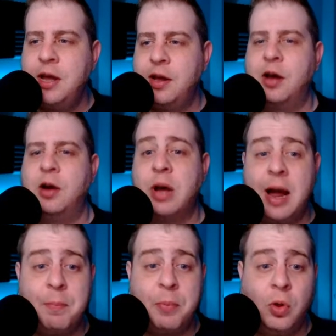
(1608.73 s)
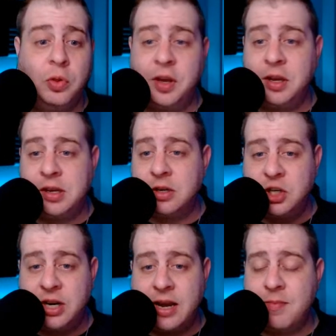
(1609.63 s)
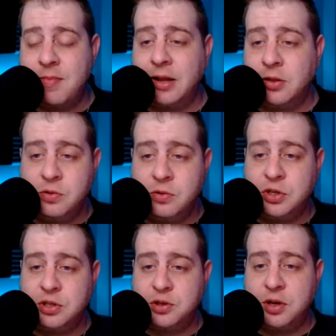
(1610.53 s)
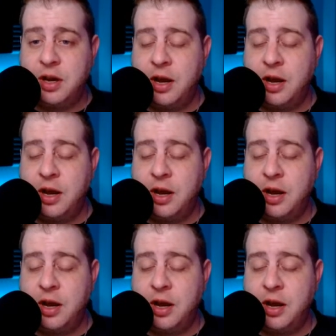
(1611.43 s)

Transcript: I pulled, you can check out my Illusions